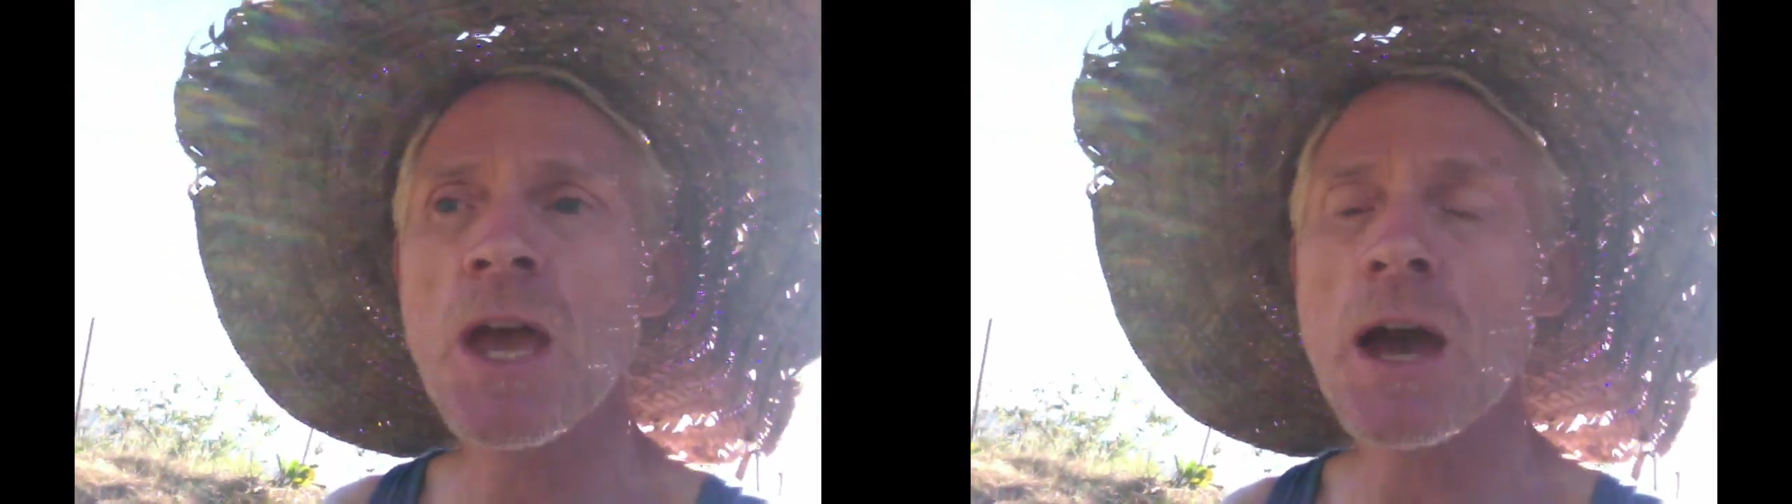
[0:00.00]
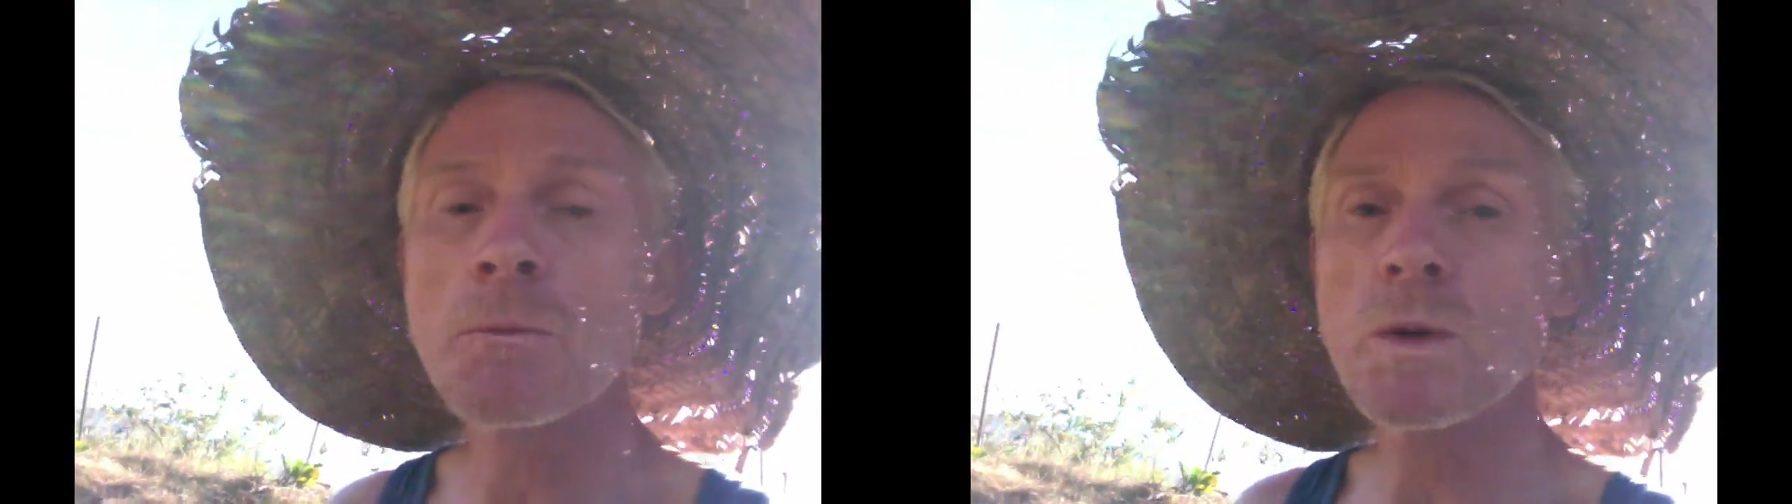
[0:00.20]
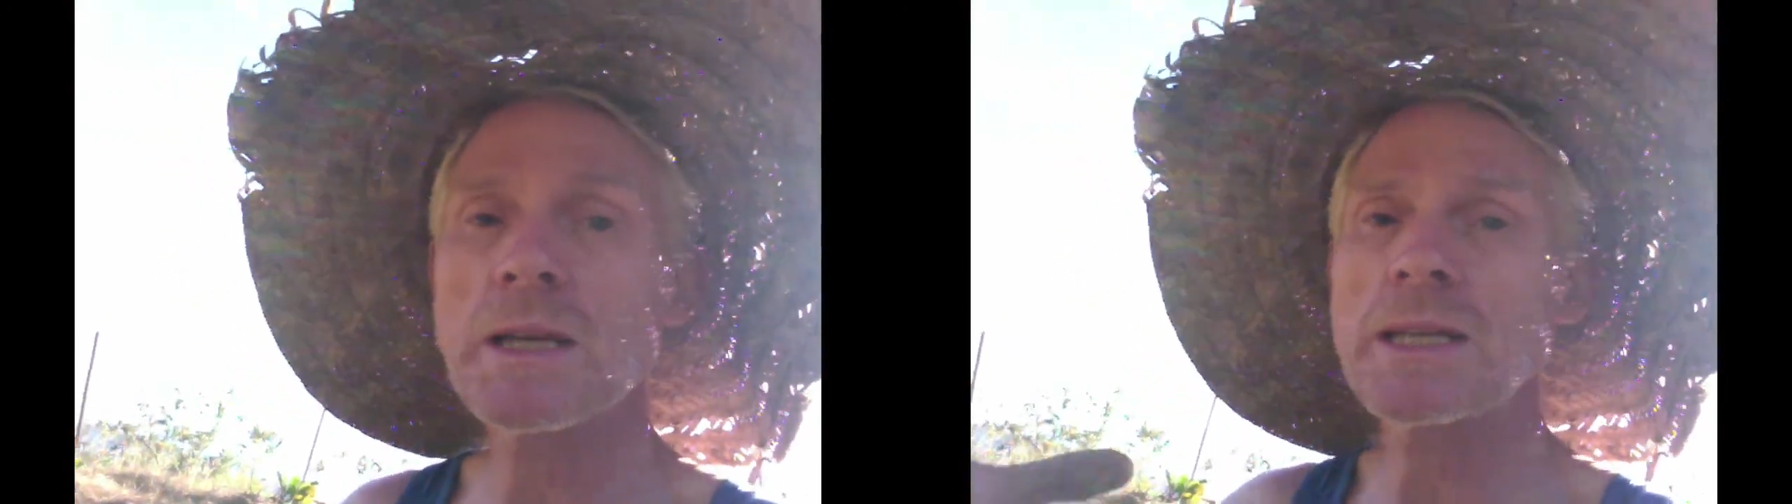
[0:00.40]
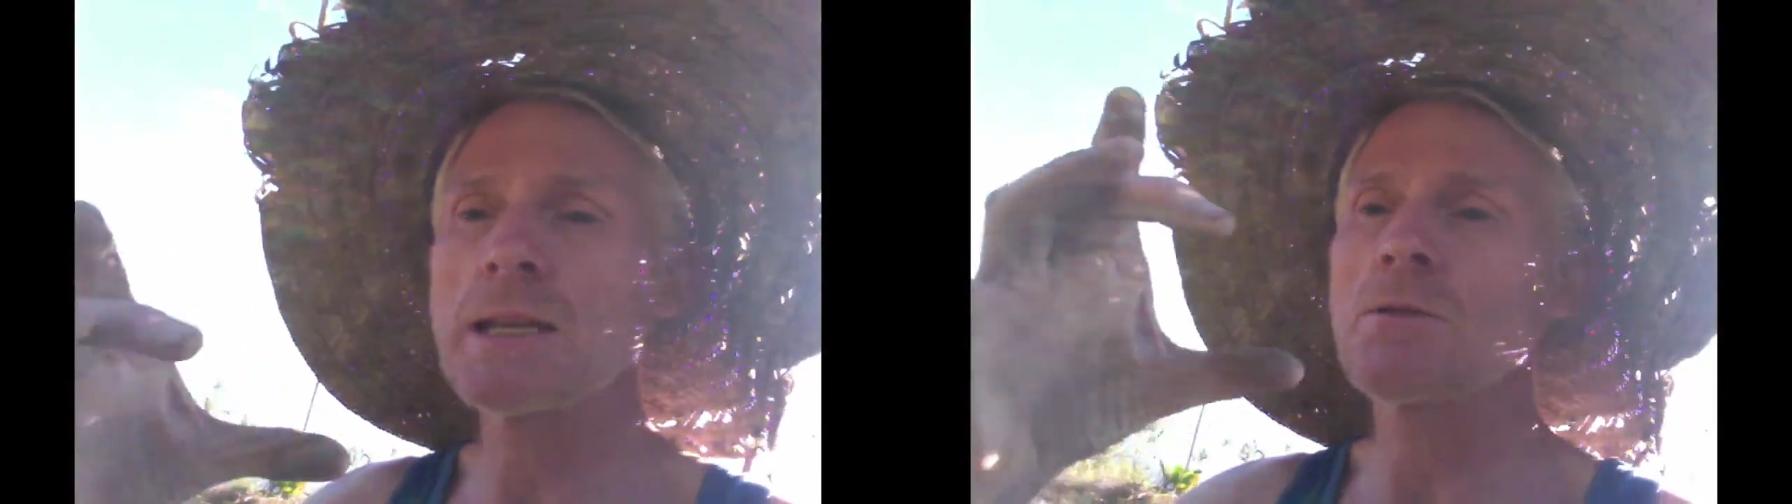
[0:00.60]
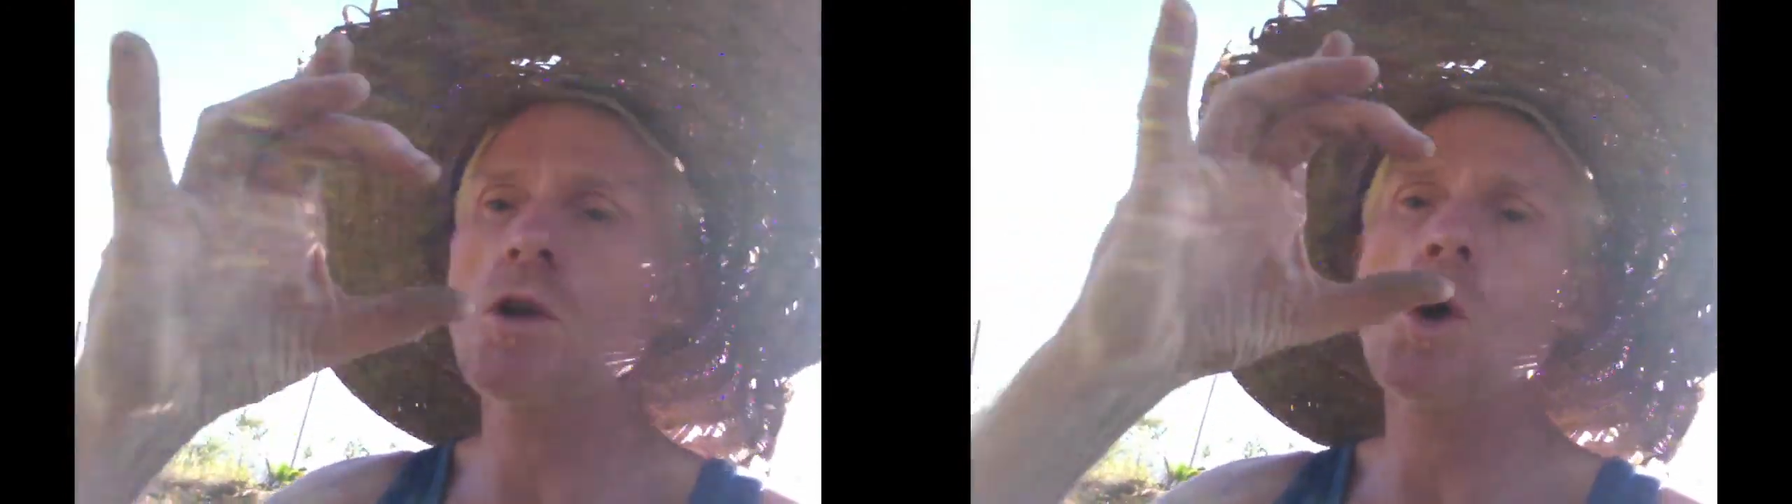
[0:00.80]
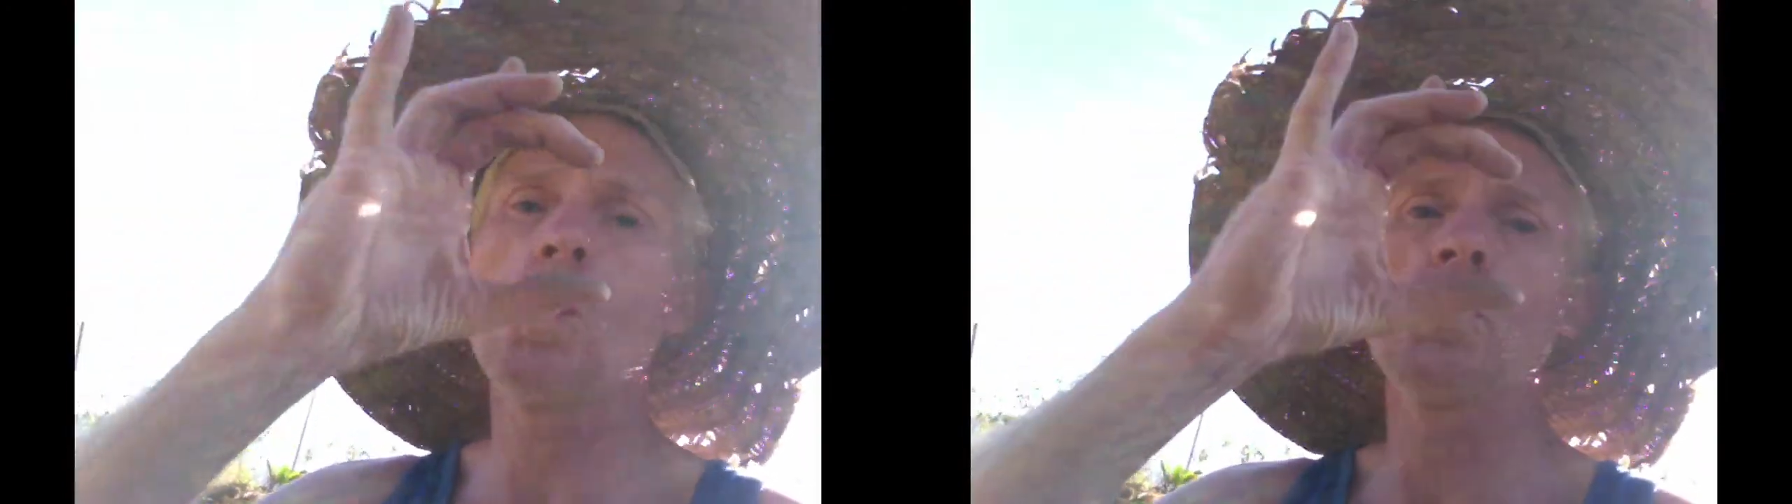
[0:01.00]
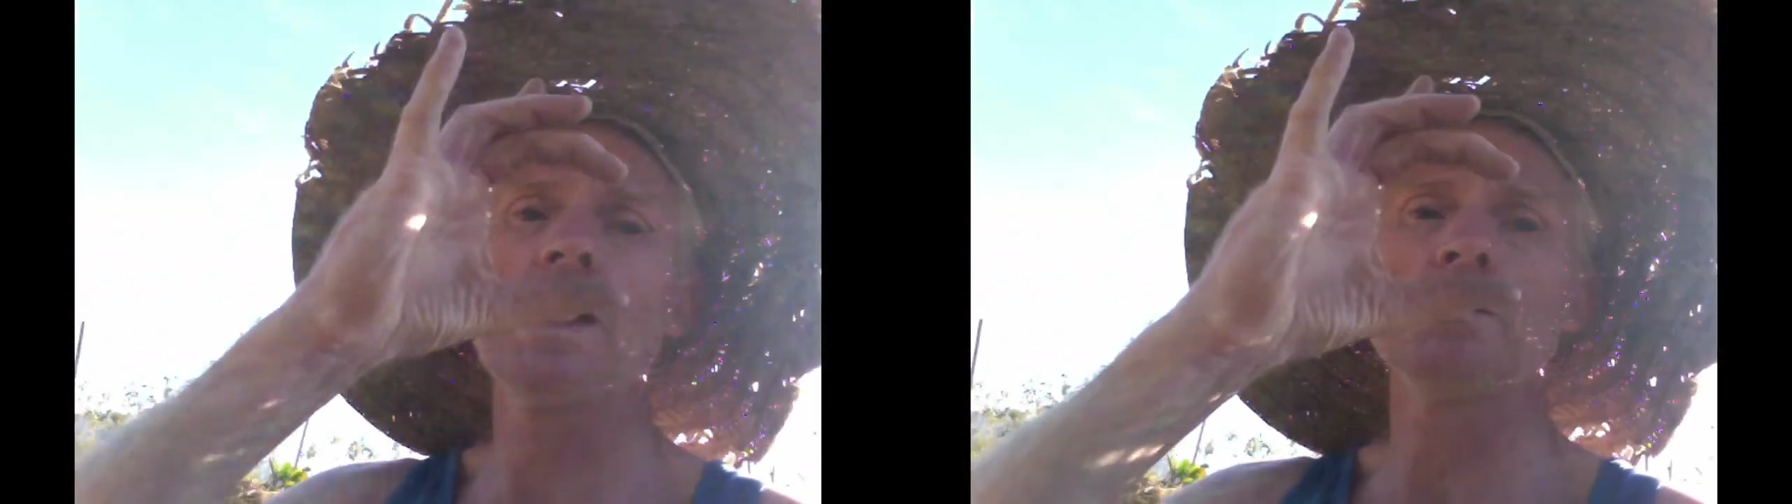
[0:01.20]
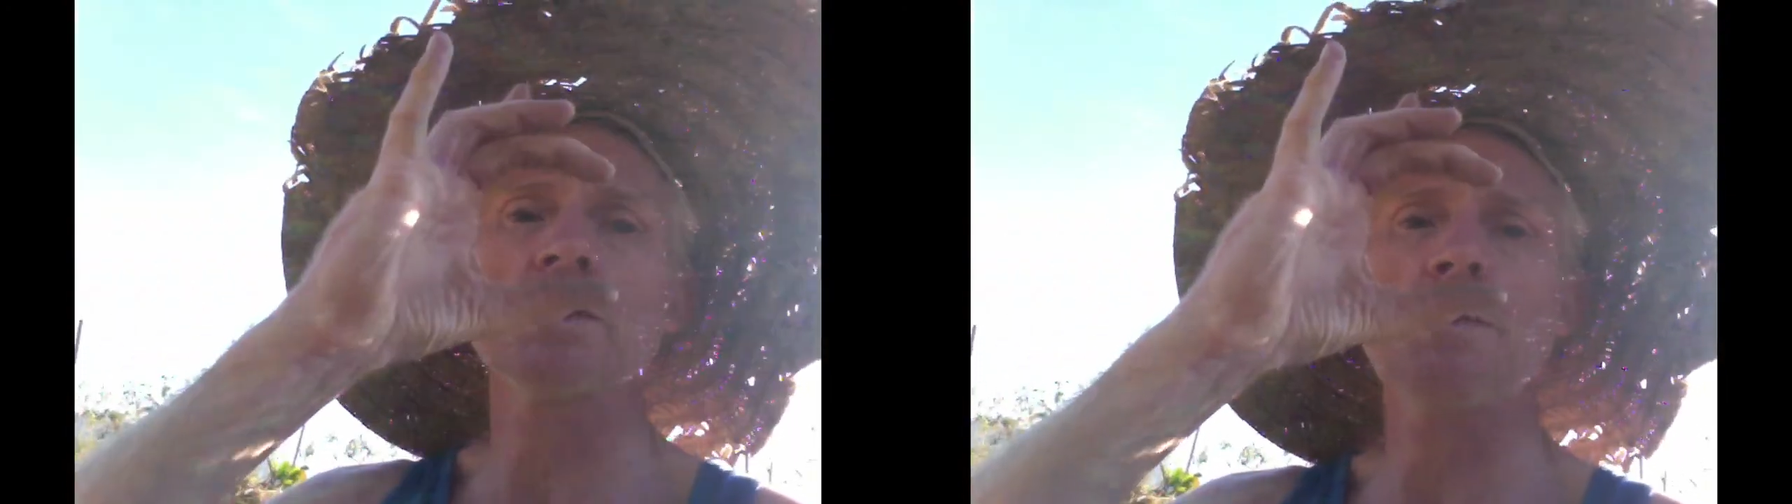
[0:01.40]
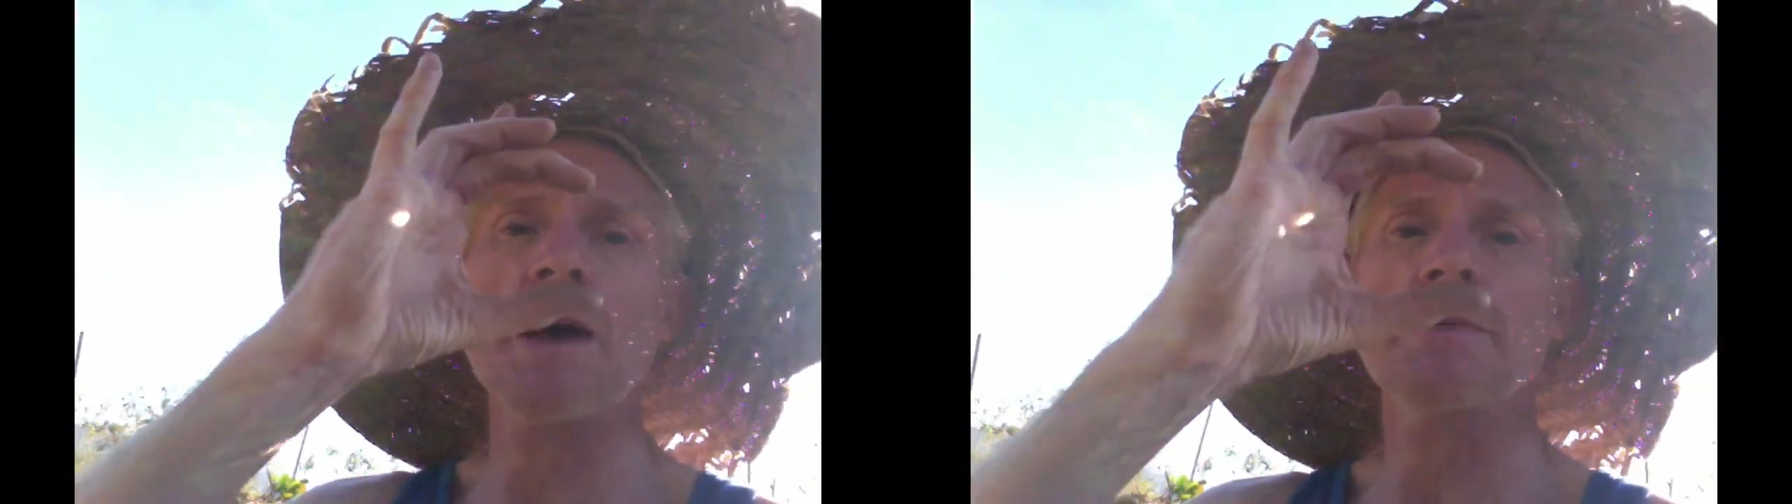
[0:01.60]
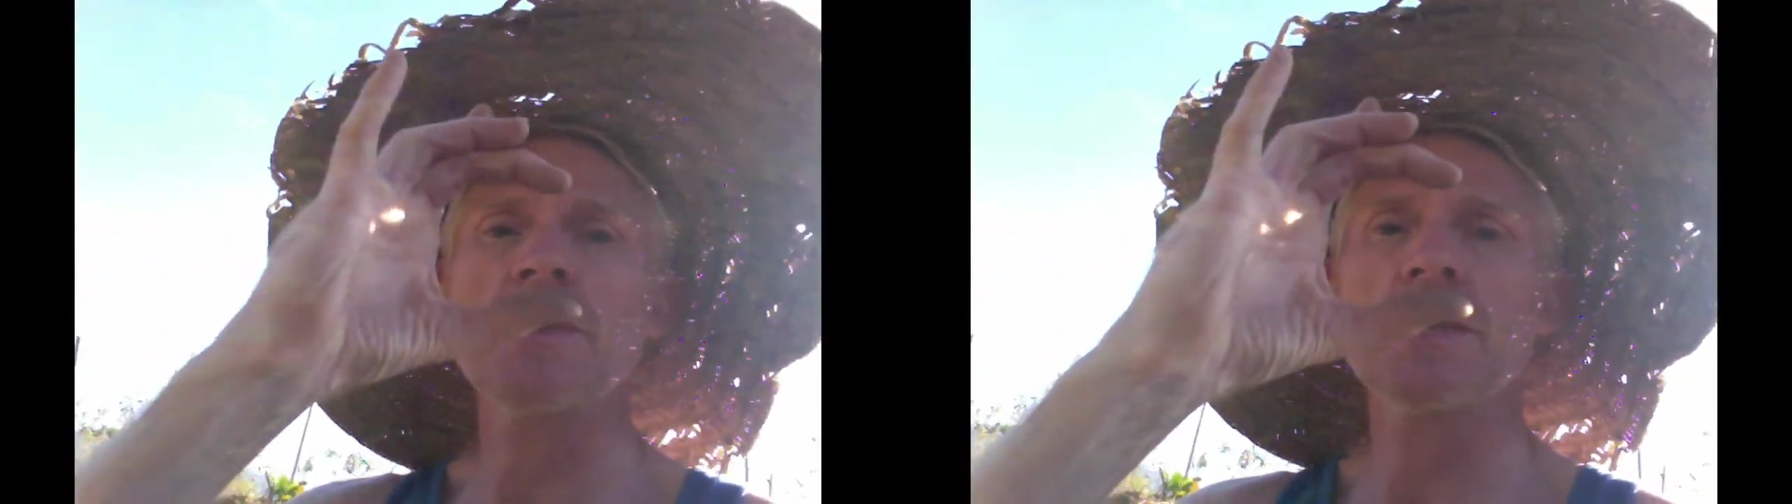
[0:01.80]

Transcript: And we did a hole that was about